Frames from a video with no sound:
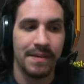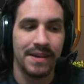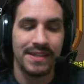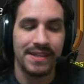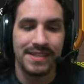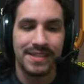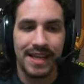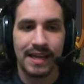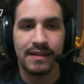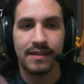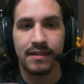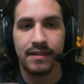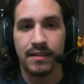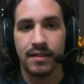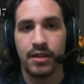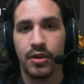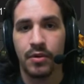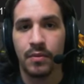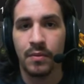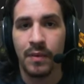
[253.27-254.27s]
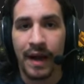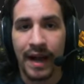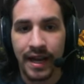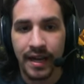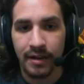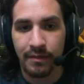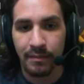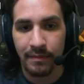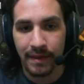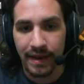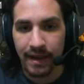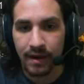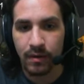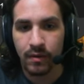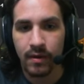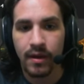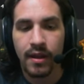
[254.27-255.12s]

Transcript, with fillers: It is technically a new item now.